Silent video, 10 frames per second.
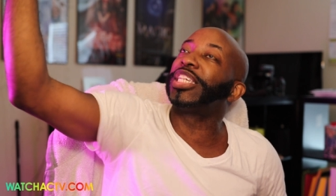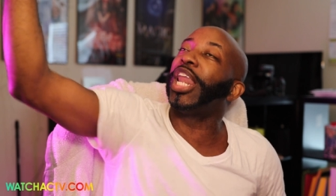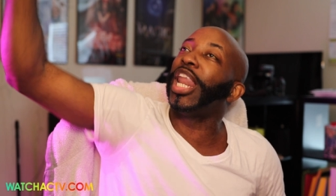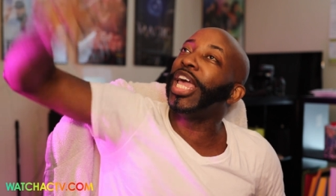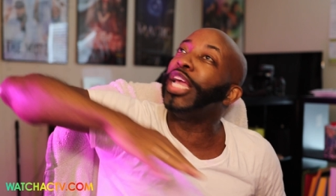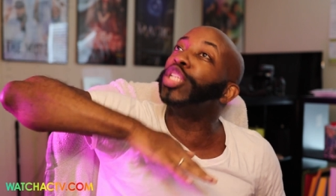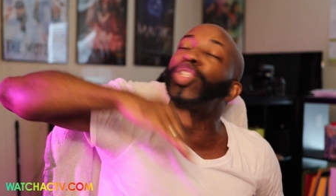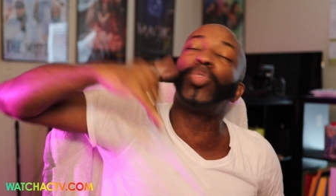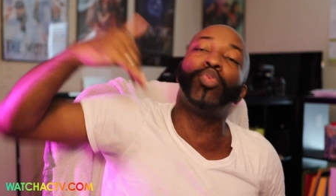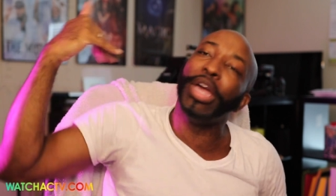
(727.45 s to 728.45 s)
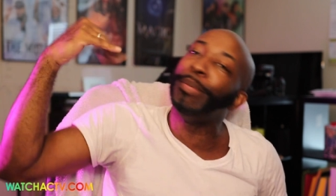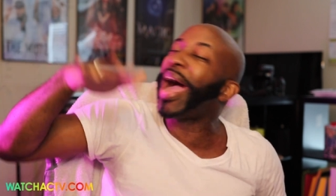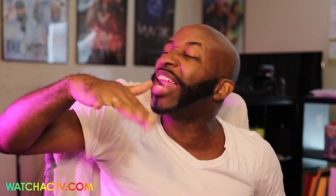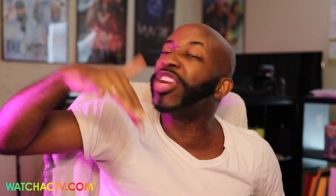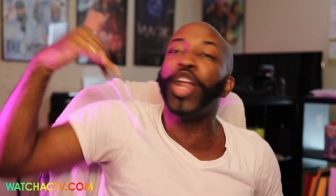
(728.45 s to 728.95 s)
clean sweep.
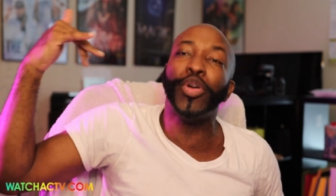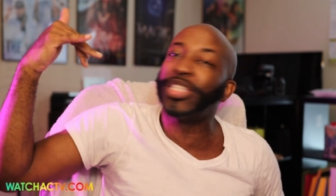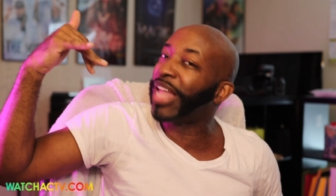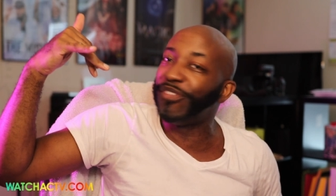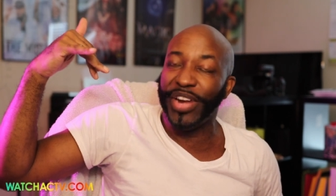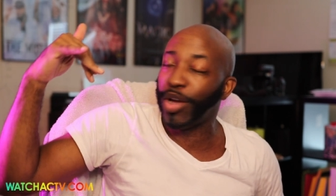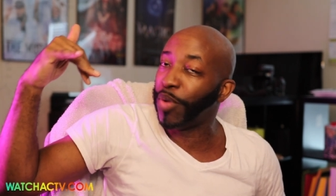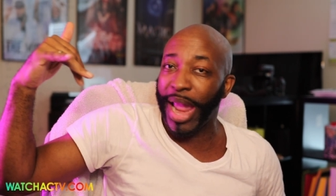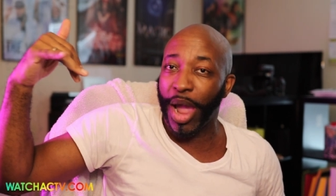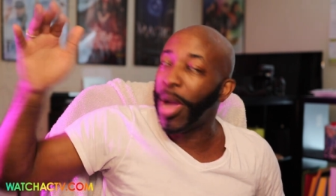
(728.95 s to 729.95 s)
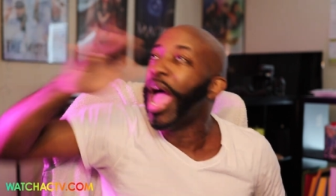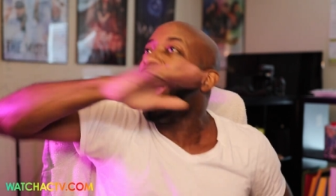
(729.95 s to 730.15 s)
I know that's not finna go down.